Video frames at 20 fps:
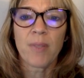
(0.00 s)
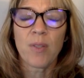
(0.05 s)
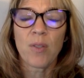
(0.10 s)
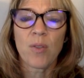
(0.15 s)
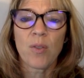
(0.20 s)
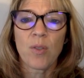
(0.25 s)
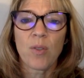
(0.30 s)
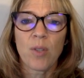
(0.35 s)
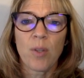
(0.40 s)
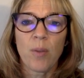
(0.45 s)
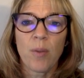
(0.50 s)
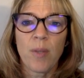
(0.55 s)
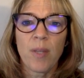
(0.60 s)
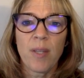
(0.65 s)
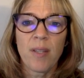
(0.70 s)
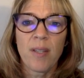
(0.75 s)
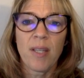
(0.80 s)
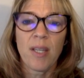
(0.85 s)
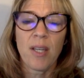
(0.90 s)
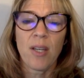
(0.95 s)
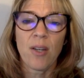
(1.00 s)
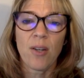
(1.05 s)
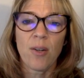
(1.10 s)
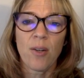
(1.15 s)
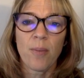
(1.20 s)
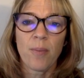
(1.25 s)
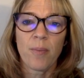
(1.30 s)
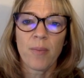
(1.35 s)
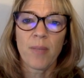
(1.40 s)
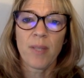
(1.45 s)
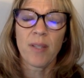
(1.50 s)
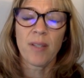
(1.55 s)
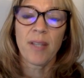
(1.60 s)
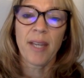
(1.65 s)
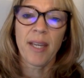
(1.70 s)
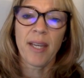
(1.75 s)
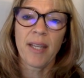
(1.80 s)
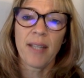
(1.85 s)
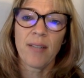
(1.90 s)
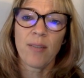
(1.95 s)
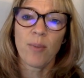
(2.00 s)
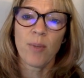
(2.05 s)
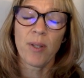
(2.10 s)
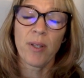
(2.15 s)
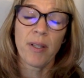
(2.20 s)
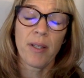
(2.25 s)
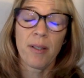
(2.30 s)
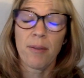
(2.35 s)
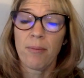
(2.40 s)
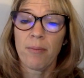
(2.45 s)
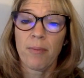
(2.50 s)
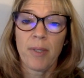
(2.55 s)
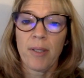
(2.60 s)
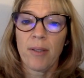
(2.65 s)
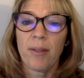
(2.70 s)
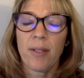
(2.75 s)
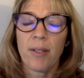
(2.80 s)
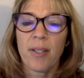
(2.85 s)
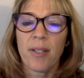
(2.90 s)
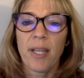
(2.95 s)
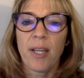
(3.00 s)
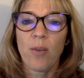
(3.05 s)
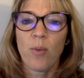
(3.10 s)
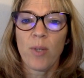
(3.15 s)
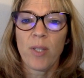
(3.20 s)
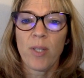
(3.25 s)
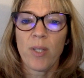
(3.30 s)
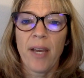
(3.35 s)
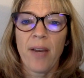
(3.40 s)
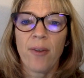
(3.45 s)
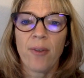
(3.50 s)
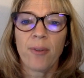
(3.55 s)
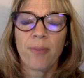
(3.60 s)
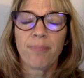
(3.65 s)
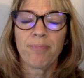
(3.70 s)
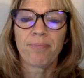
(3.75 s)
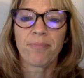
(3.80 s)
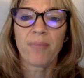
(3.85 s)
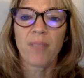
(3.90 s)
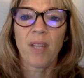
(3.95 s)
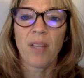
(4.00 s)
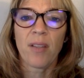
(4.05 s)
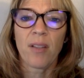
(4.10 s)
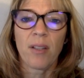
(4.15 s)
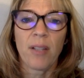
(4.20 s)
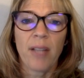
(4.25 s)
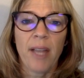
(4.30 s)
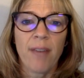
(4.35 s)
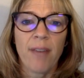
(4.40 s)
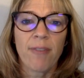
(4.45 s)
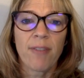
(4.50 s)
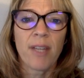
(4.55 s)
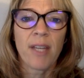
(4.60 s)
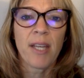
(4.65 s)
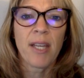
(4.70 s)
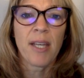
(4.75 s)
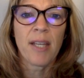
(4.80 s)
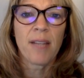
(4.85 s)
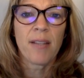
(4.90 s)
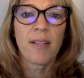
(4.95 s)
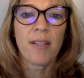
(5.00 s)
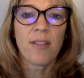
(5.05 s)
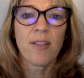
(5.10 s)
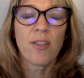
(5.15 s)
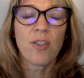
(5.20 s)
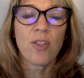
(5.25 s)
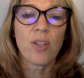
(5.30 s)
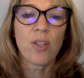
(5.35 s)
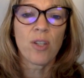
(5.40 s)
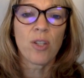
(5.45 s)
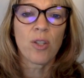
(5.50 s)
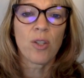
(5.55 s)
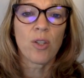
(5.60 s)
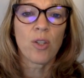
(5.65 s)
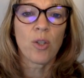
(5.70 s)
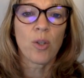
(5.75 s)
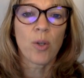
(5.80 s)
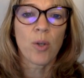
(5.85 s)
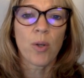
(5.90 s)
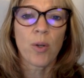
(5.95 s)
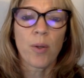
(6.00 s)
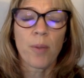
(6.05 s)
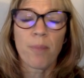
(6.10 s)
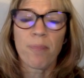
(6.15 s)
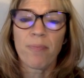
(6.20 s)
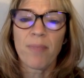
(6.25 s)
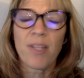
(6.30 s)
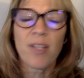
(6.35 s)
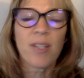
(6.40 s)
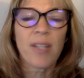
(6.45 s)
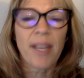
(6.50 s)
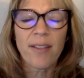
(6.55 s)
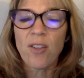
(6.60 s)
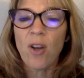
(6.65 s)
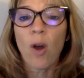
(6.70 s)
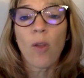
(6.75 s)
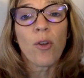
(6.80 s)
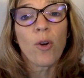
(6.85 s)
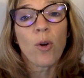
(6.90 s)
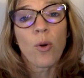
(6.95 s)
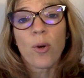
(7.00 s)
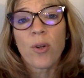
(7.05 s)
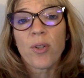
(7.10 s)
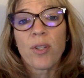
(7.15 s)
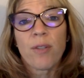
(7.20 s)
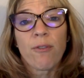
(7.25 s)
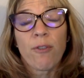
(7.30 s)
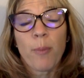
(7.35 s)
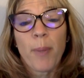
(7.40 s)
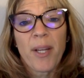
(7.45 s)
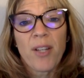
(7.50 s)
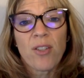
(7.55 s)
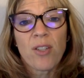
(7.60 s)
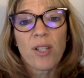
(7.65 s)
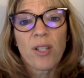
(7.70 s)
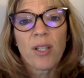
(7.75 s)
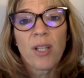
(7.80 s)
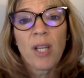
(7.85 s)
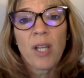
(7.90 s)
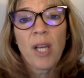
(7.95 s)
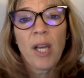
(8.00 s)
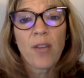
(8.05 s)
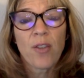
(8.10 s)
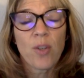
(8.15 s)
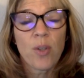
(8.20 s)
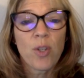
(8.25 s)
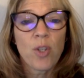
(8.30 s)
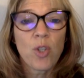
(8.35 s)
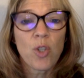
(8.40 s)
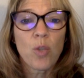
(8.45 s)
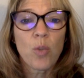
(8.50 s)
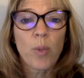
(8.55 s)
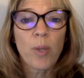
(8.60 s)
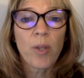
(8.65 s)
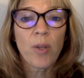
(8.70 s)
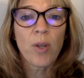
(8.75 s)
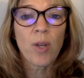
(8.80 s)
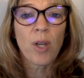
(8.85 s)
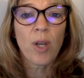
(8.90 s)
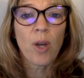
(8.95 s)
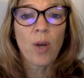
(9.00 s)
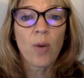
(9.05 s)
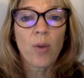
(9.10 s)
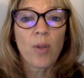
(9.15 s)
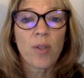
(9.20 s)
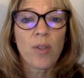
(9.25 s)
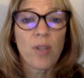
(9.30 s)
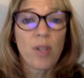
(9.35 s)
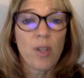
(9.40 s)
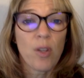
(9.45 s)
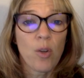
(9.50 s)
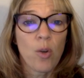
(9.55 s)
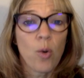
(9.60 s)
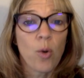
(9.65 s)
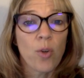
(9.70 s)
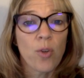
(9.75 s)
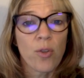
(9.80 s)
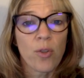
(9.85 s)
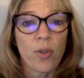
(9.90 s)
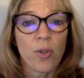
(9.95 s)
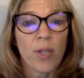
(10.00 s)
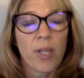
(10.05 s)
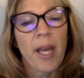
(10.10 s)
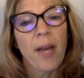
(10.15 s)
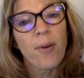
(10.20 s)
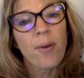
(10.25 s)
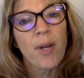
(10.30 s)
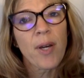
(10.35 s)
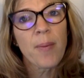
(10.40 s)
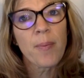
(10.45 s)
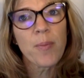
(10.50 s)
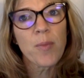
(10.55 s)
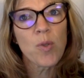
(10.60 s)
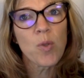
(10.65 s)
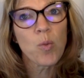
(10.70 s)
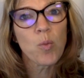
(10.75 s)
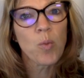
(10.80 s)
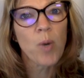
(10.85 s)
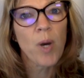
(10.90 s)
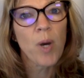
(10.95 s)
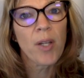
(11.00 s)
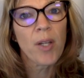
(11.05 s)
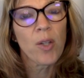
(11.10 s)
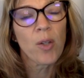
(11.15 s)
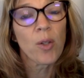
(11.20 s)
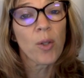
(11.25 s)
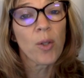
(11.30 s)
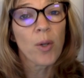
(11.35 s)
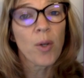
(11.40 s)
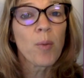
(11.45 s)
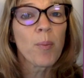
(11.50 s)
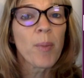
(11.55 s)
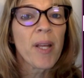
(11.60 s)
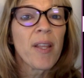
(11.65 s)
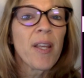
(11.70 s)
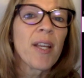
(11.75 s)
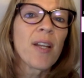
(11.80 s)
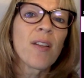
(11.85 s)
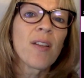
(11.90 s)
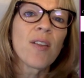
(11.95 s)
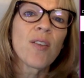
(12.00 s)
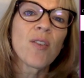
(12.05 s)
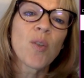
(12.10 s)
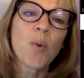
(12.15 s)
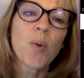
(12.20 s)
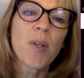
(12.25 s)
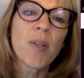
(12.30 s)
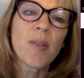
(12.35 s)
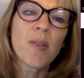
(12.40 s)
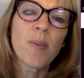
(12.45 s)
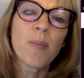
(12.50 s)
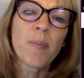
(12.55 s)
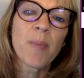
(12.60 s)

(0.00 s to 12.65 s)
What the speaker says: So this here, the second one down on the left, this has all the course information. So this is where you can go to see the course learning outcomes, what you'll learn by the end of this course.